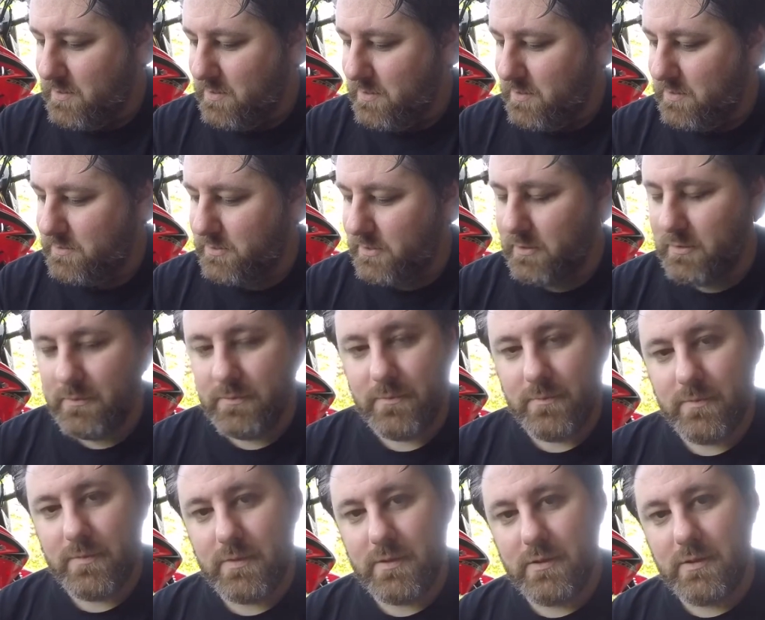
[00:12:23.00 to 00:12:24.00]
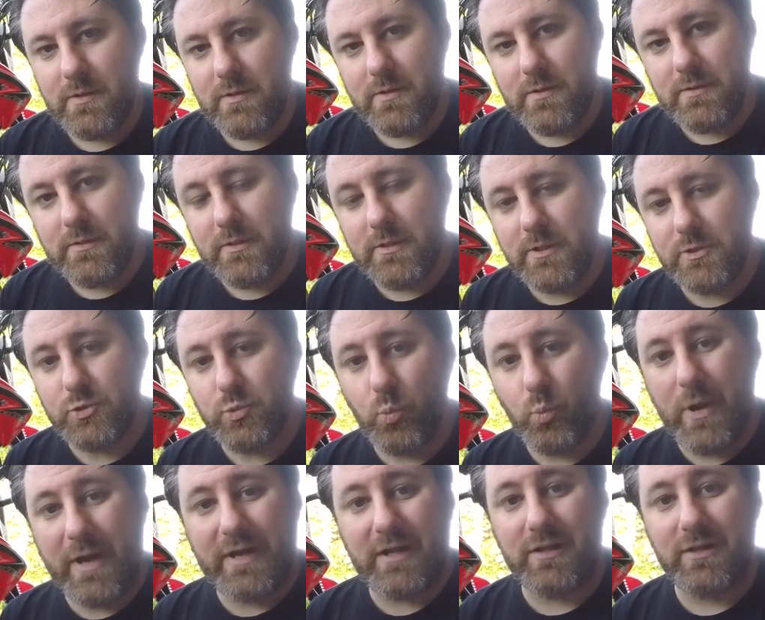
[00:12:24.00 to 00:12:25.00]
So it's
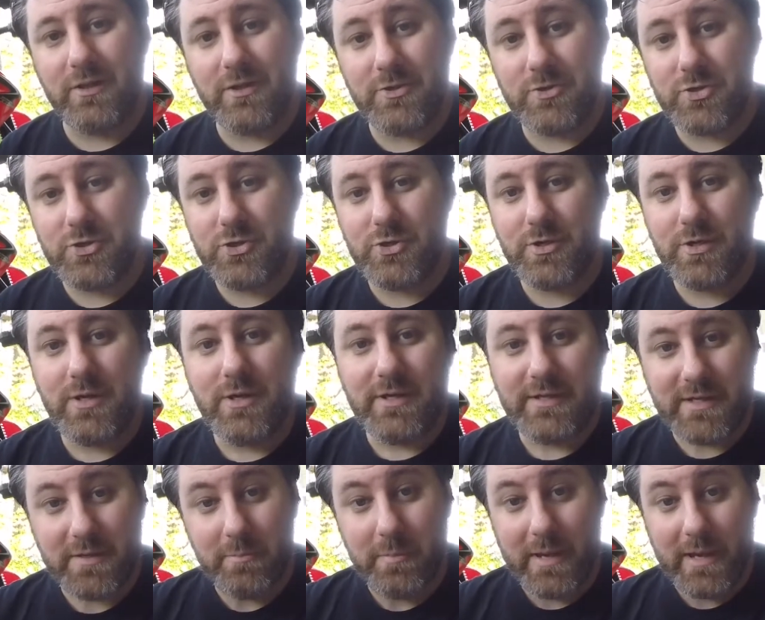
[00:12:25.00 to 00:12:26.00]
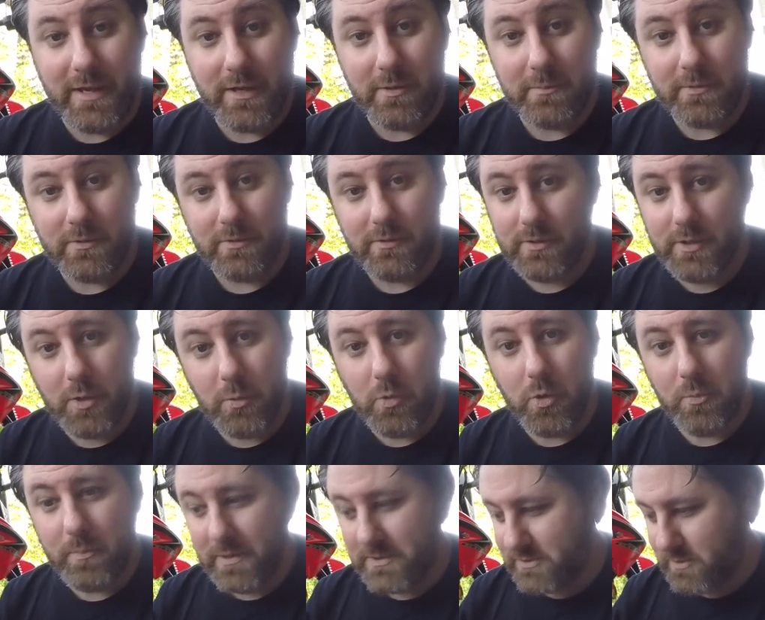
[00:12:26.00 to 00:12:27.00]
wet clutch compatible. It won't
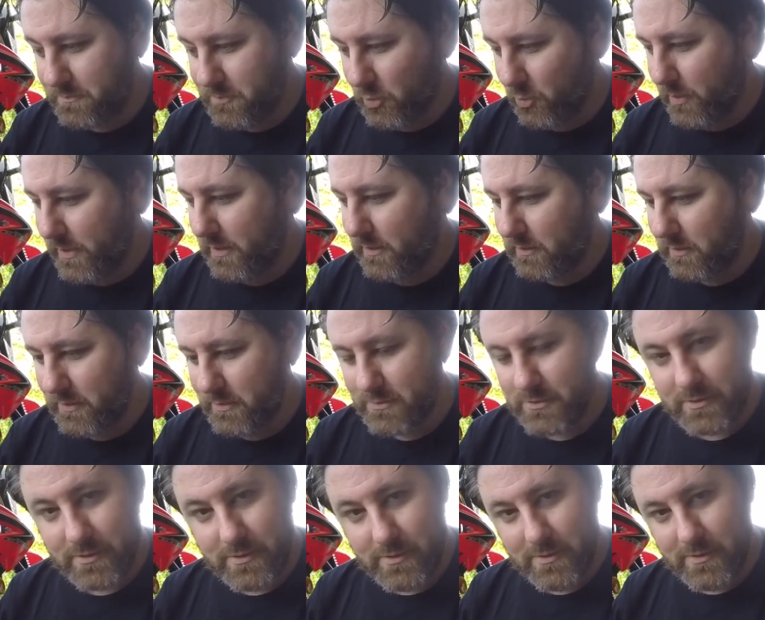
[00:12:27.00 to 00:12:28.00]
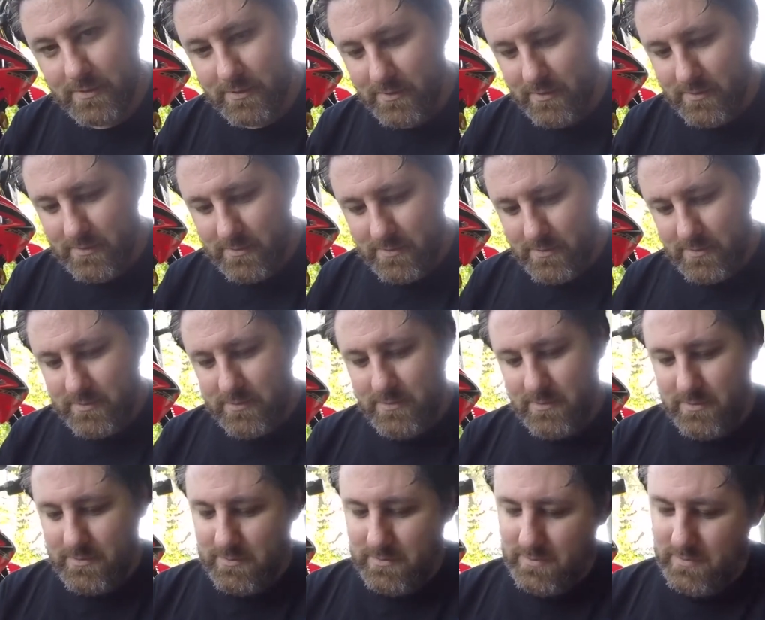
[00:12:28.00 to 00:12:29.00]
mess up your wet clutch.
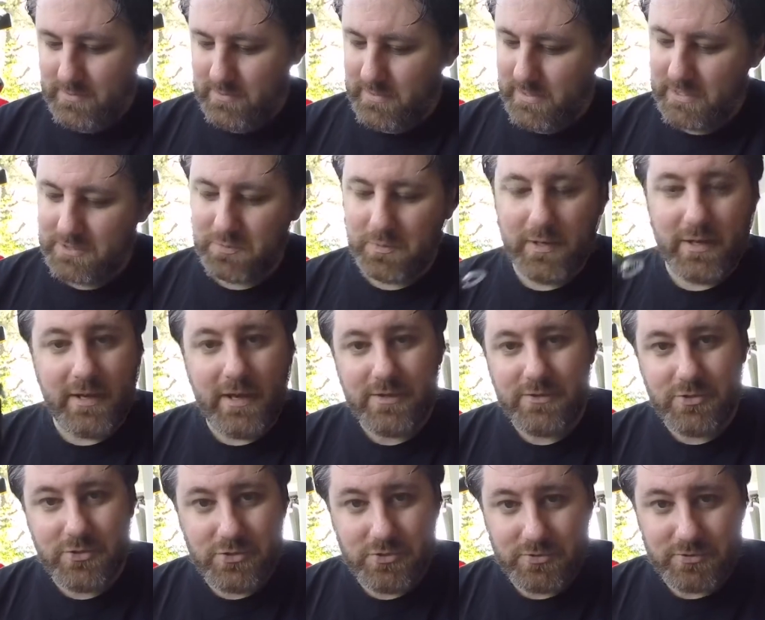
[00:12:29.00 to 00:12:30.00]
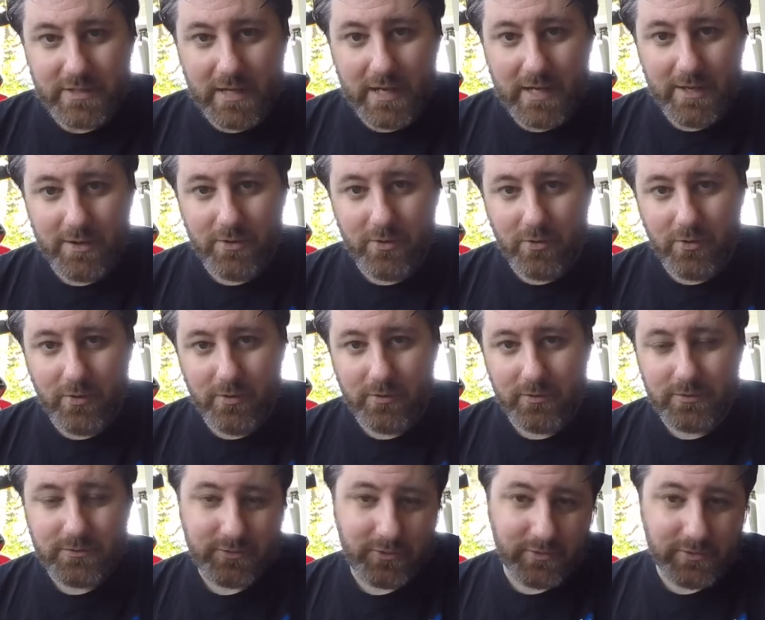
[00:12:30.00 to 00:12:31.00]
That's why I just use the Honda oil,
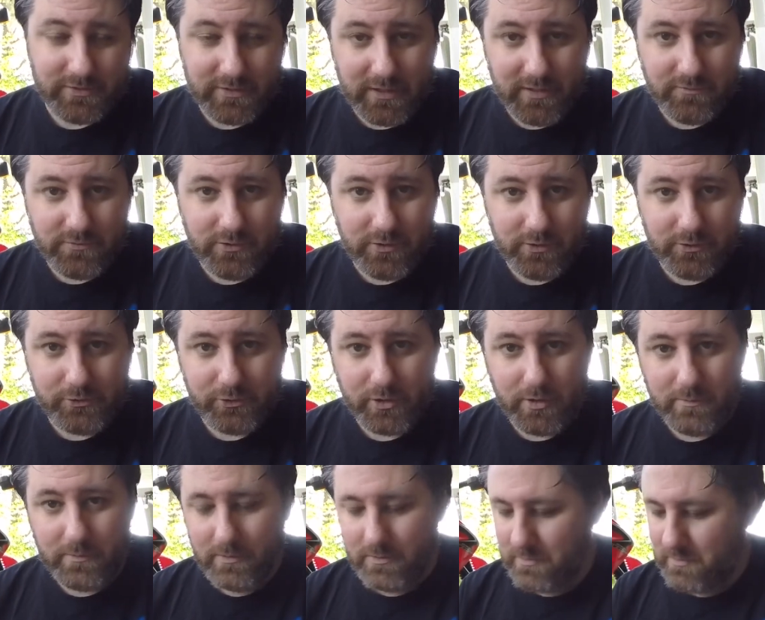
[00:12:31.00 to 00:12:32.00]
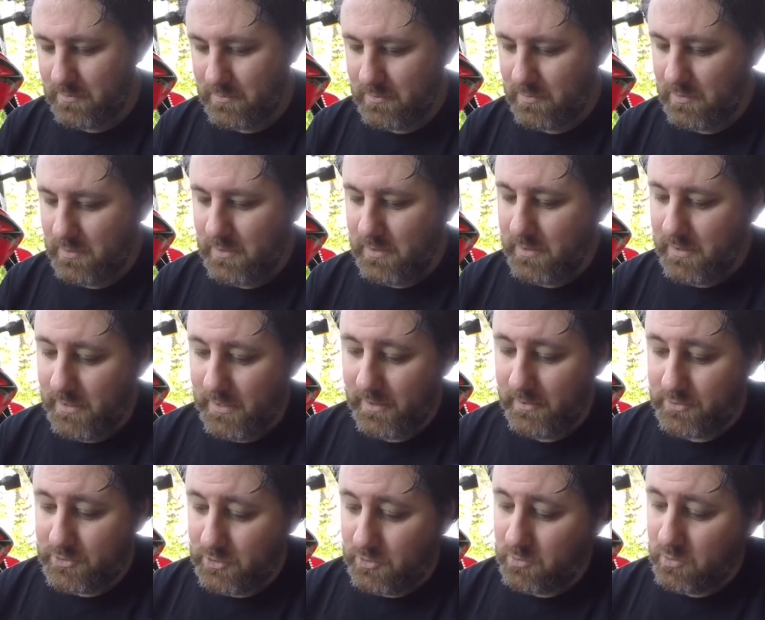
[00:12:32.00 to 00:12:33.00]
sort of saves you the trouble. And
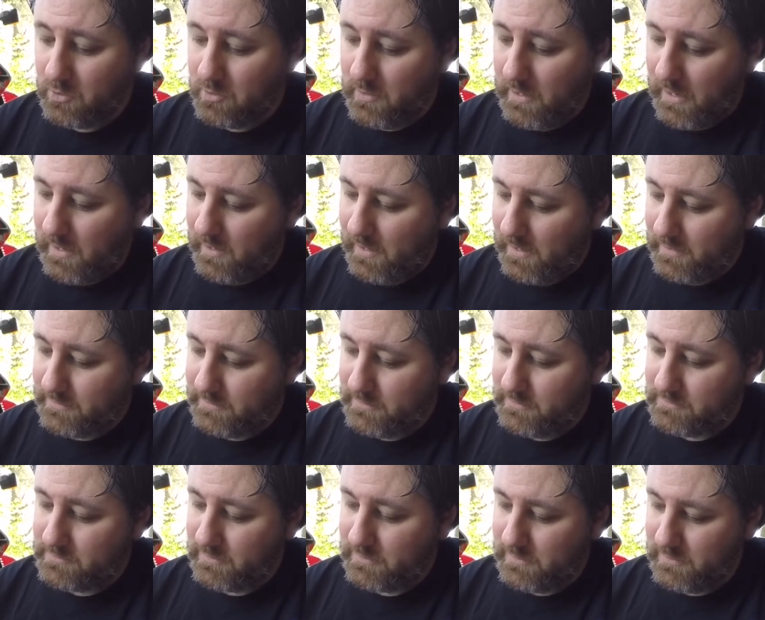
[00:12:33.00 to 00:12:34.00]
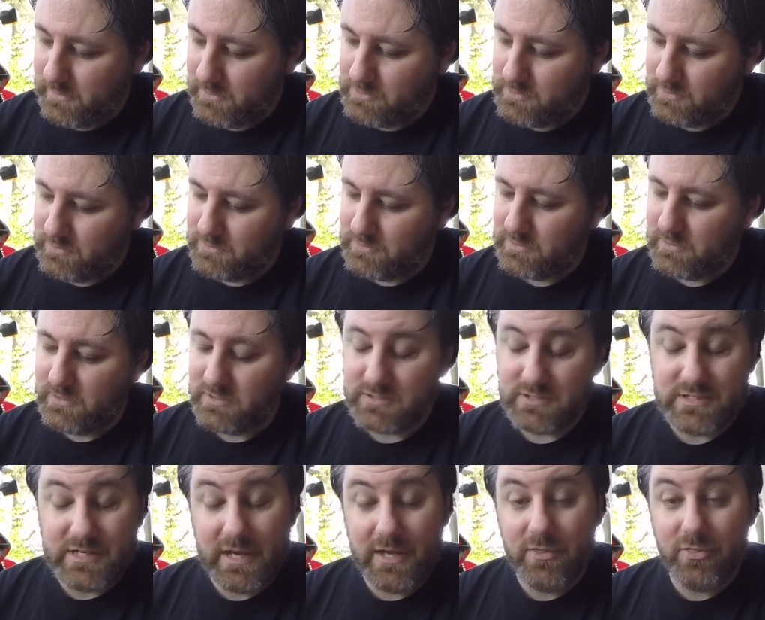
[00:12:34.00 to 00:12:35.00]
two, on these engines, it's
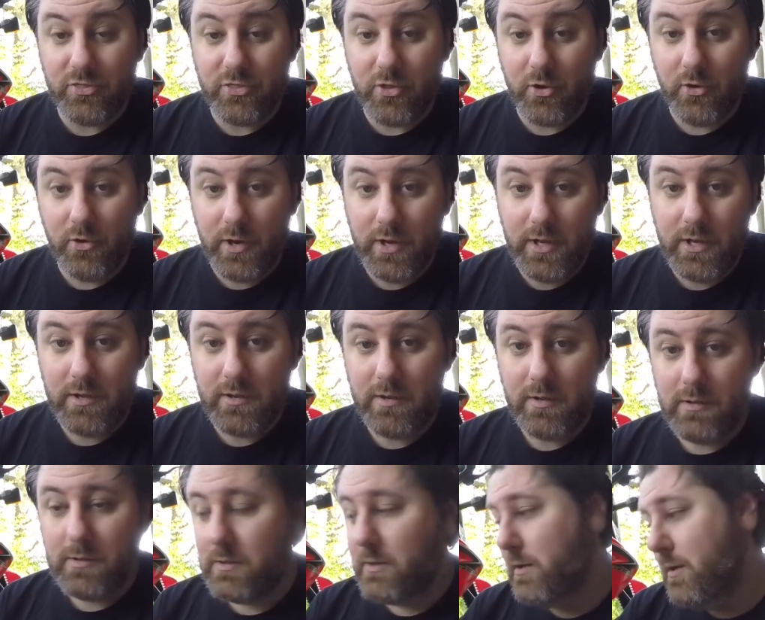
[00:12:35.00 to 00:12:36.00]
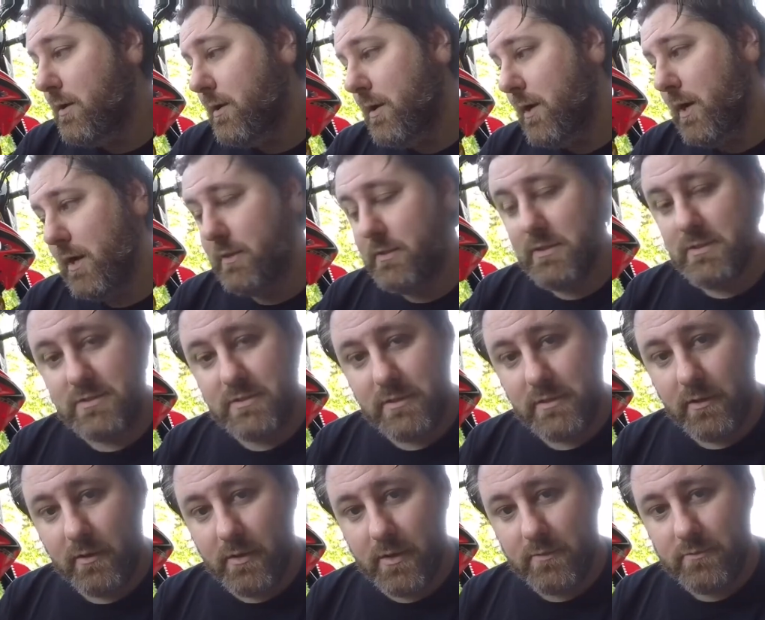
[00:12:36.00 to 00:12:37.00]
1030 on these
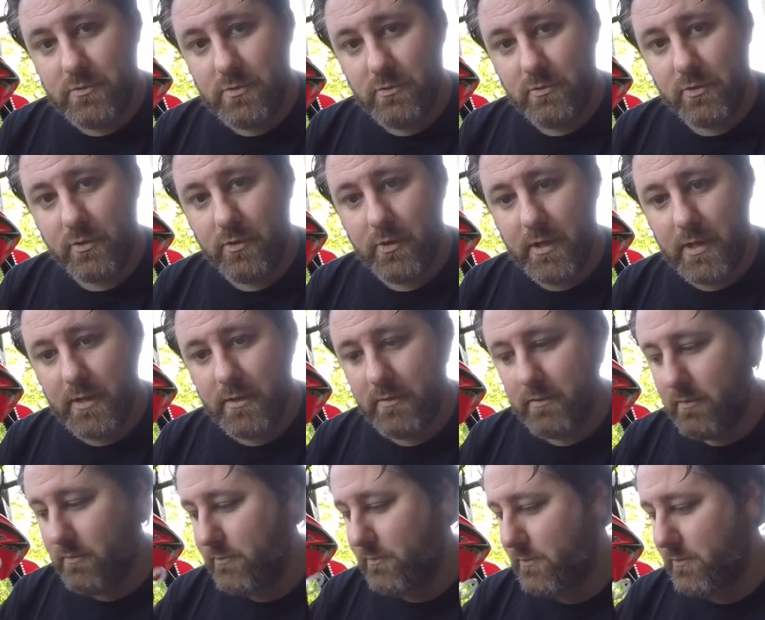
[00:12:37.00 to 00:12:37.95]
CRF230Ls.